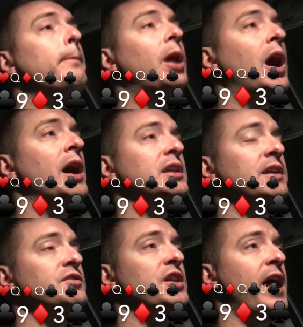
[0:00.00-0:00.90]
but
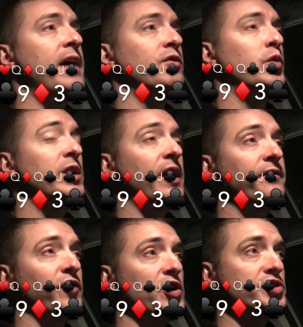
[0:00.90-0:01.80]
given that I have a queen high
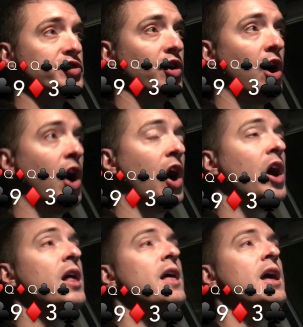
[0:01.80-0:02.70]
flush draw,